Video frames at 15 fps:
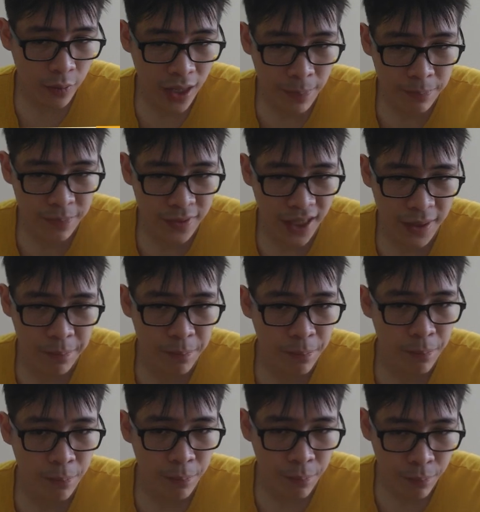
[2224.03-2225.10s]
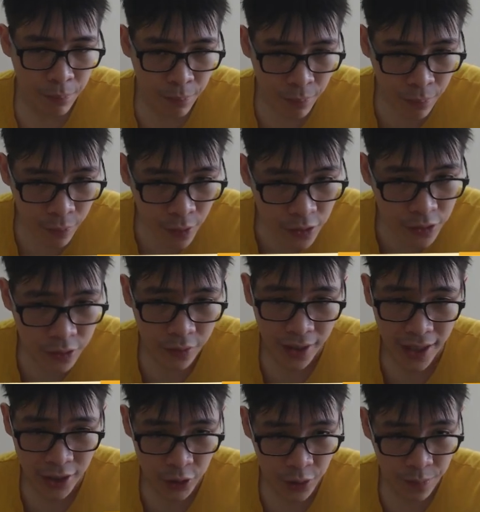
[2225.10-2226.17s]
have the positional
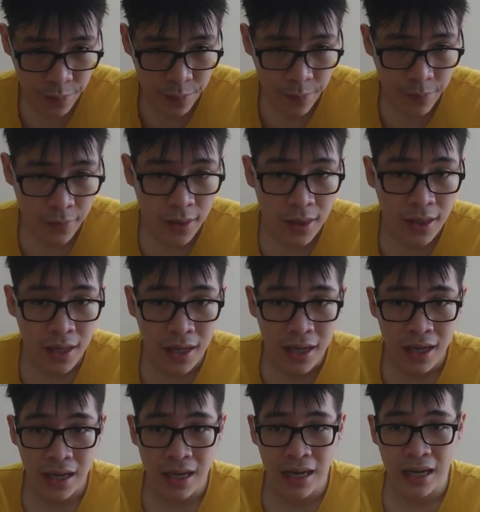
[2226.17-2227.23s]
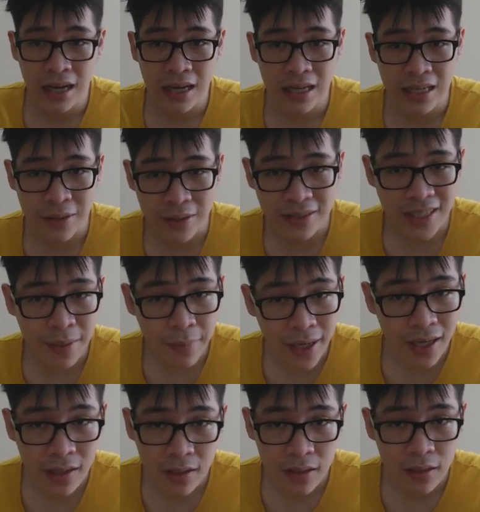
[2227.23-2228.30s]
edge. You understand
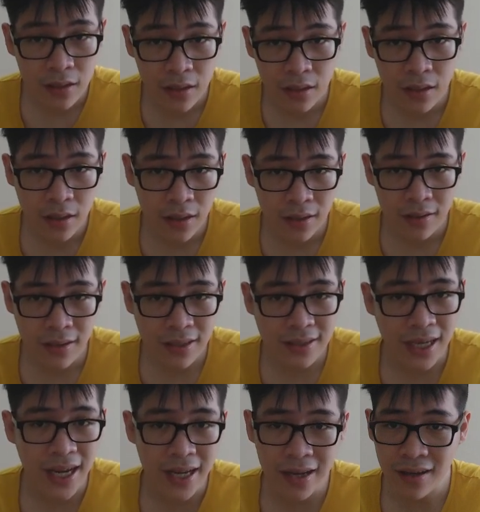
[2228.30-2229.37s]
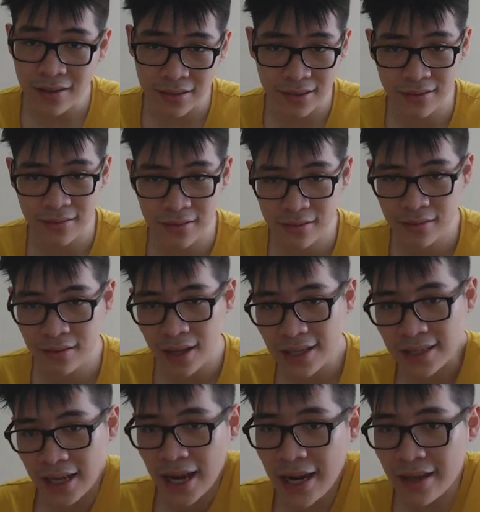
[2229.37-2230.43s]
me? That's the ideas. That's
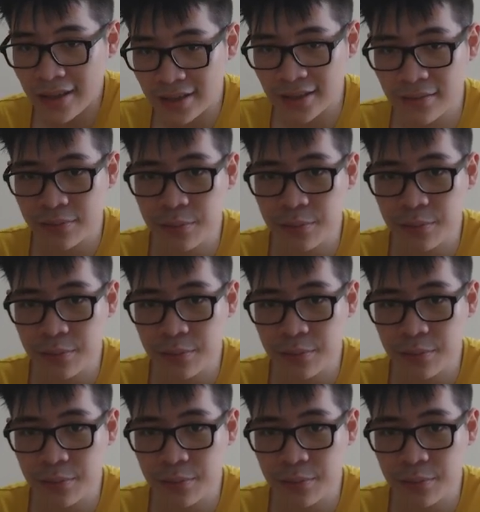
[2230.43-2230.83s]
the ideas.